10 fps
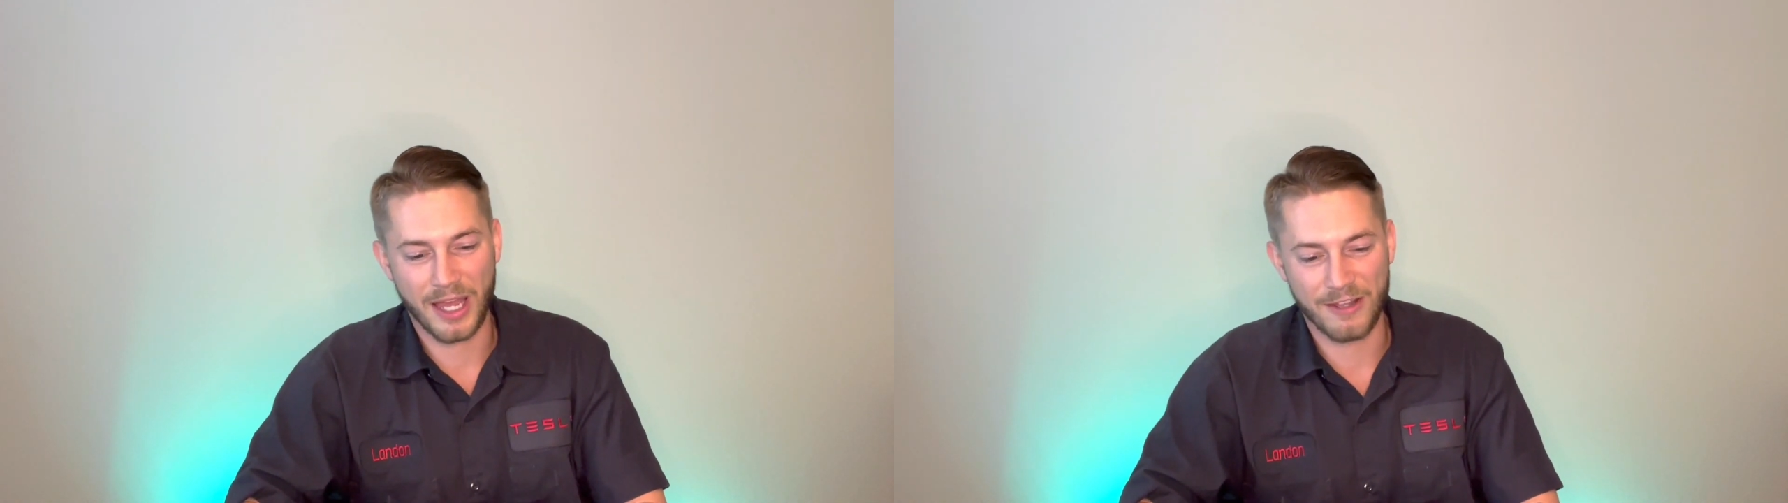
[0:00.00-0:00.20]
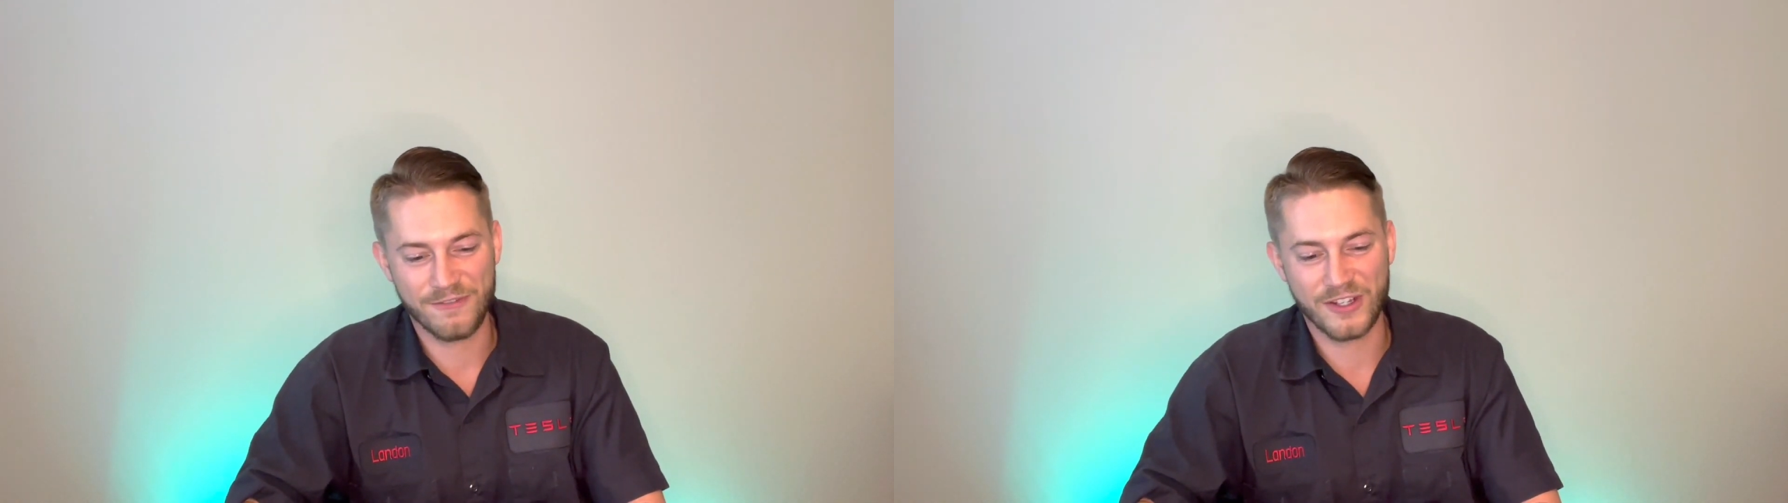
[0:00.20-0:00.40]

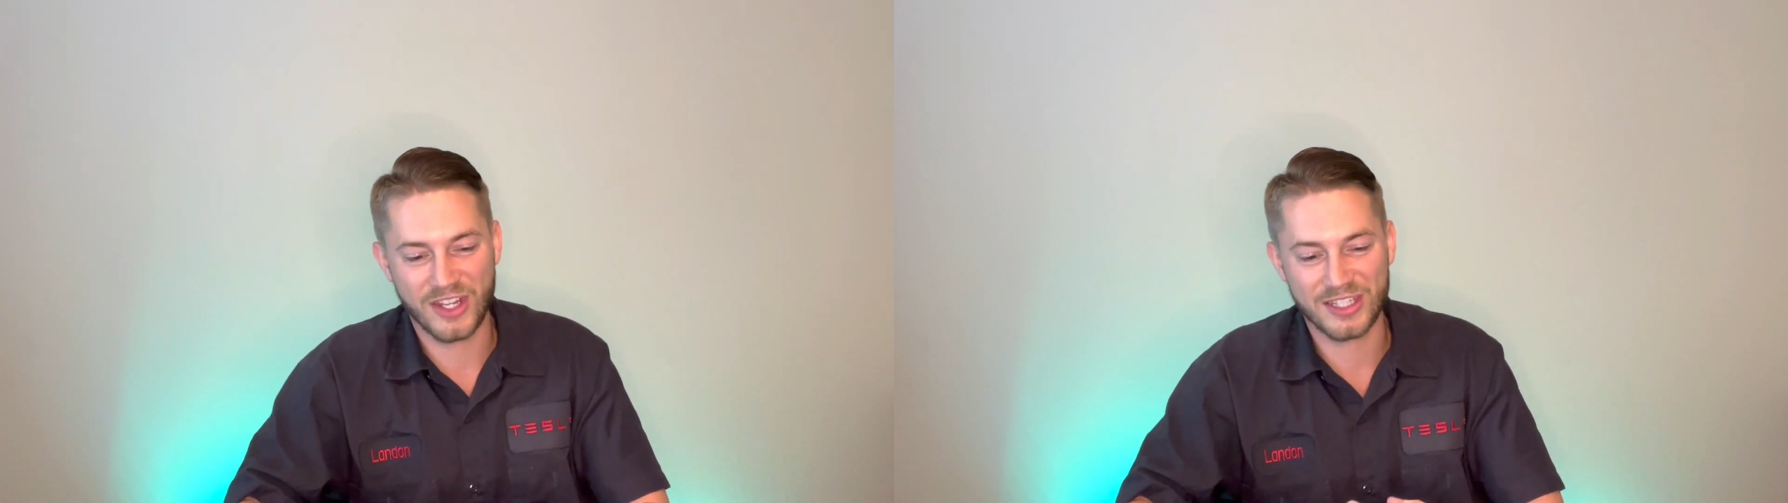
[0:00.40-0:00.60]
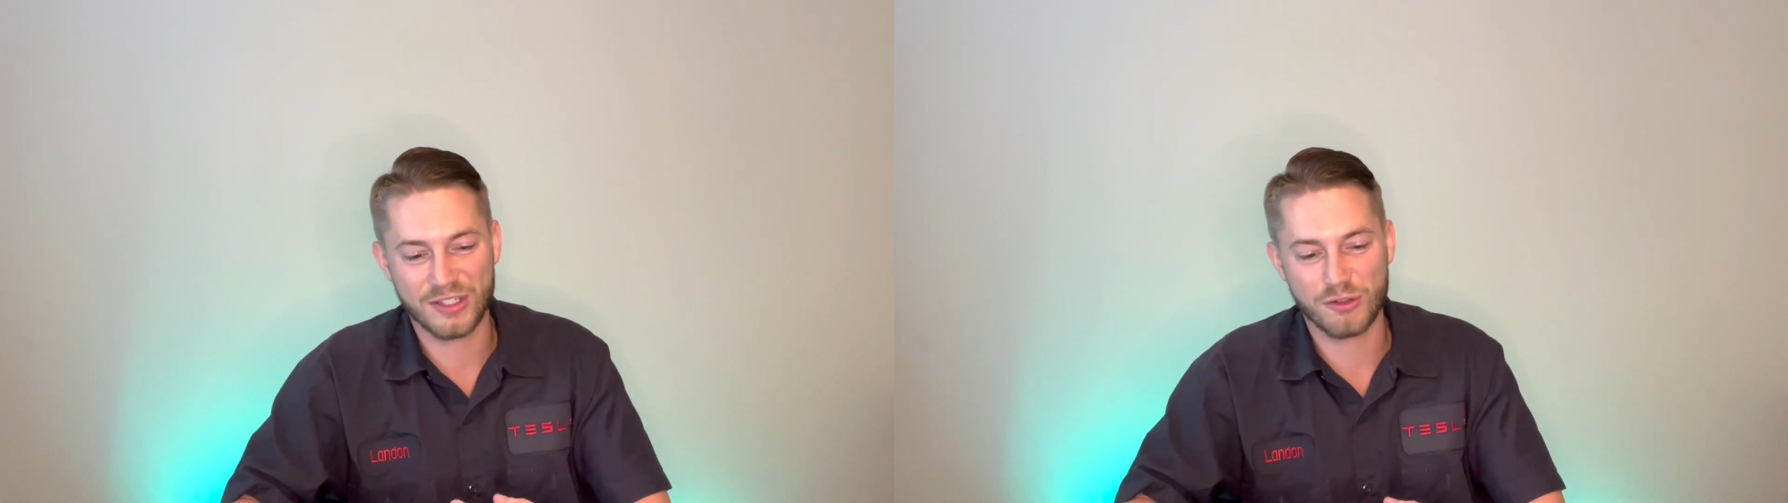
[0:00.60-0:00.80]
I feel
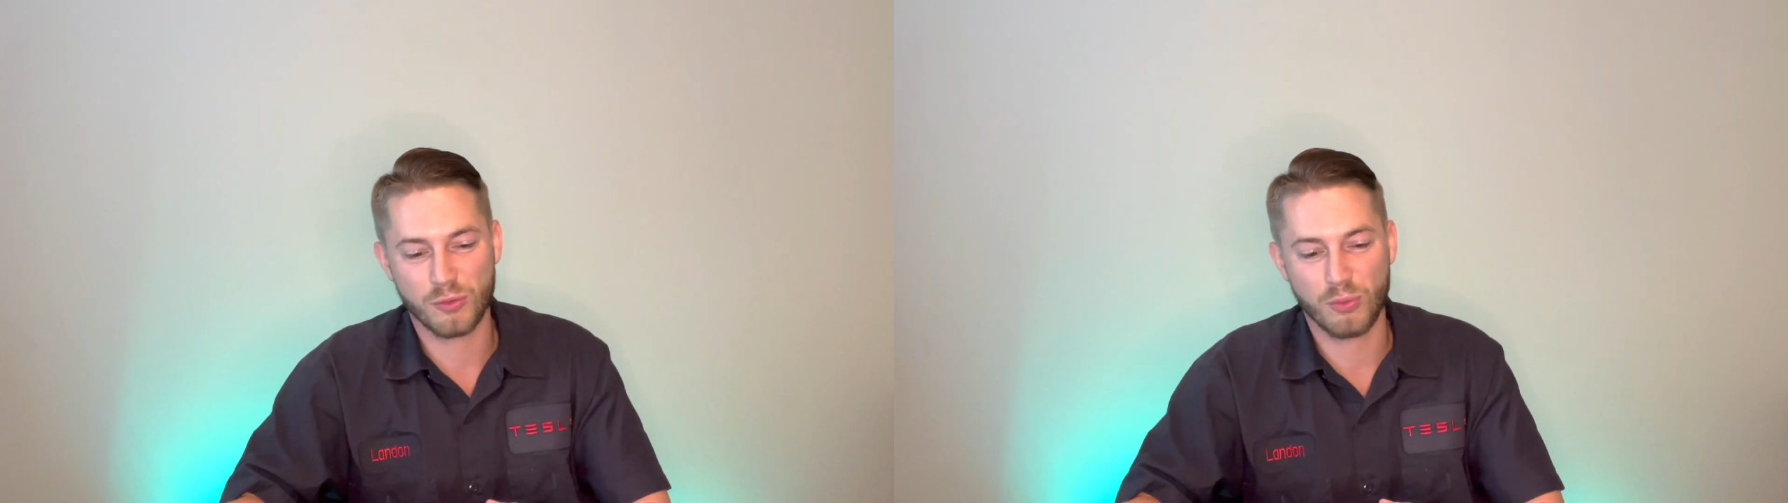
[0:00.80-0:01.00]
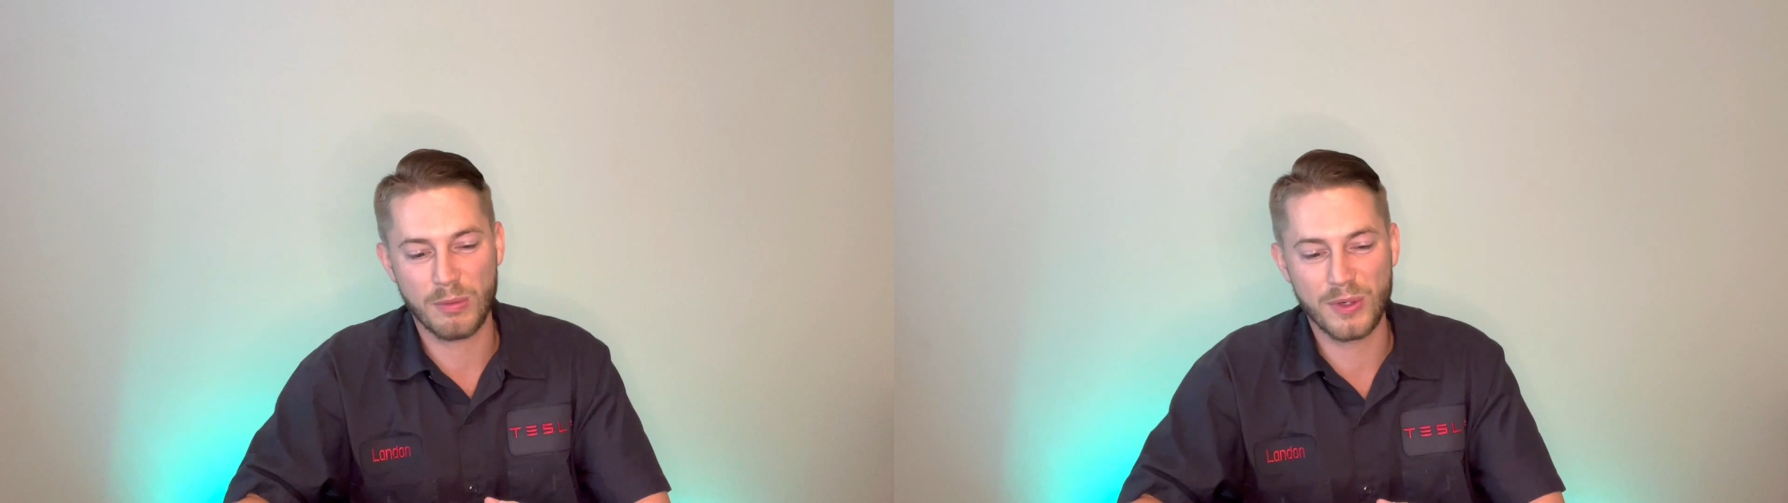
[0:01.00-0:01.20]
like this
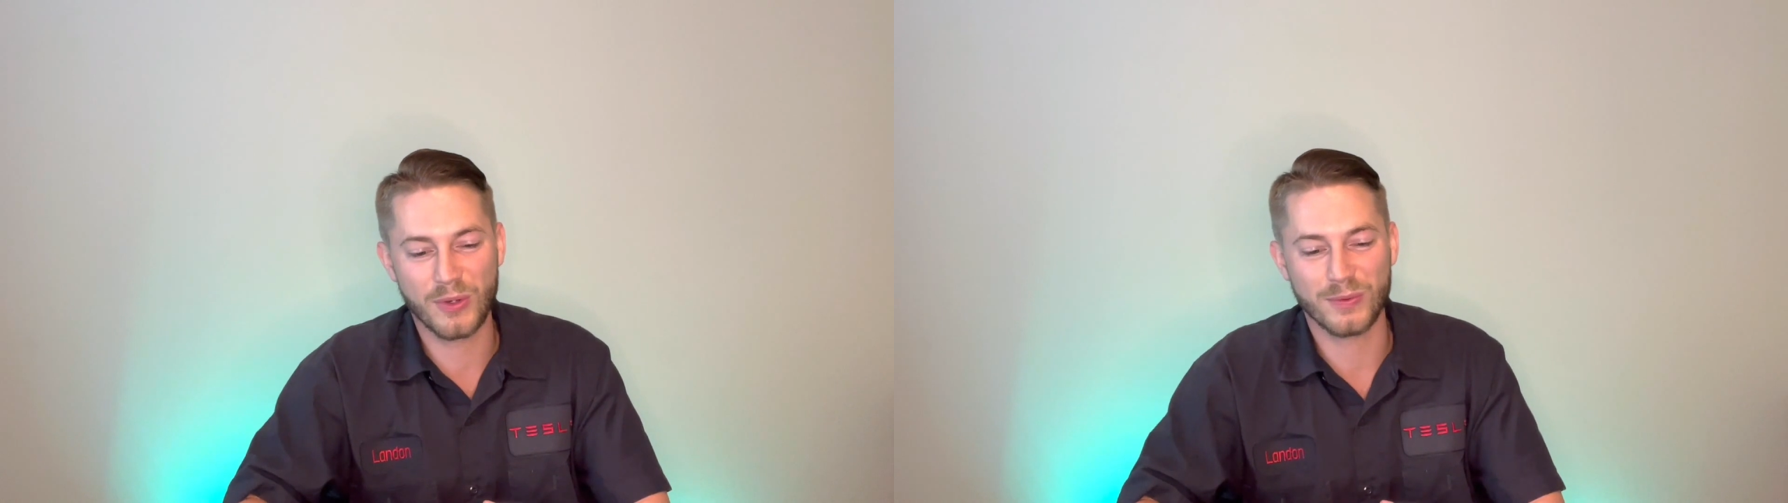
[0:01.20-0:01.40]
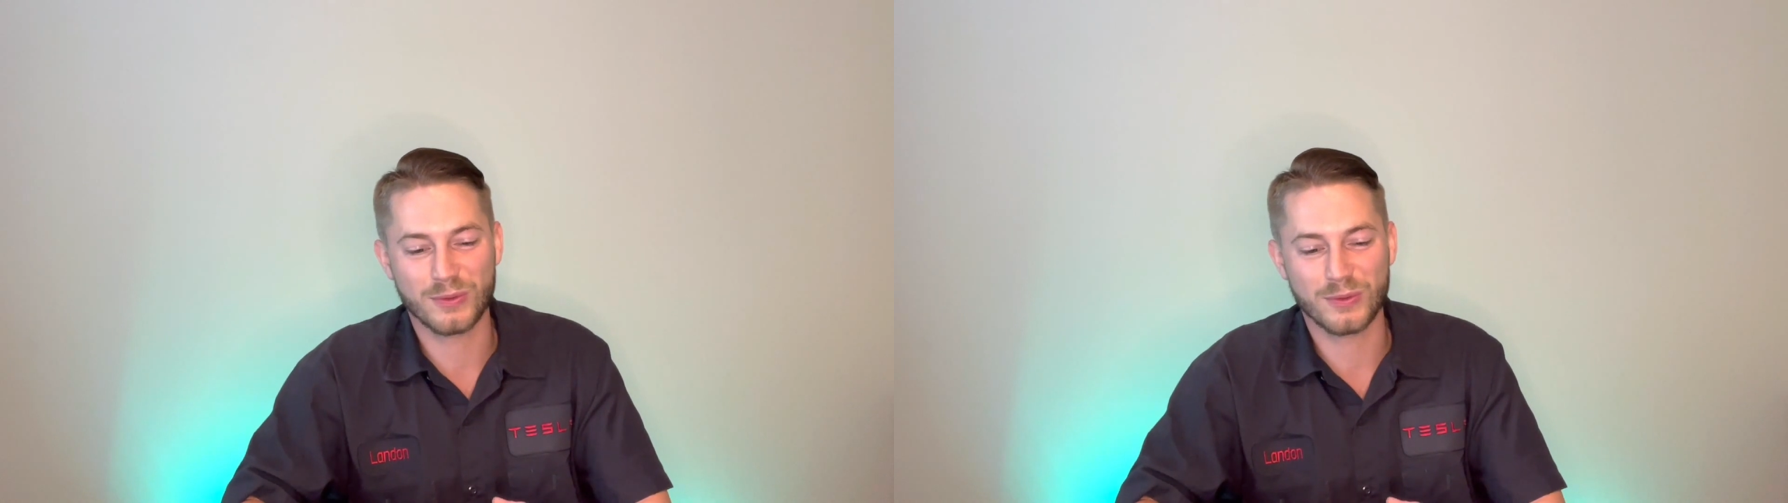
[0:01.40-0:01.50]
criminal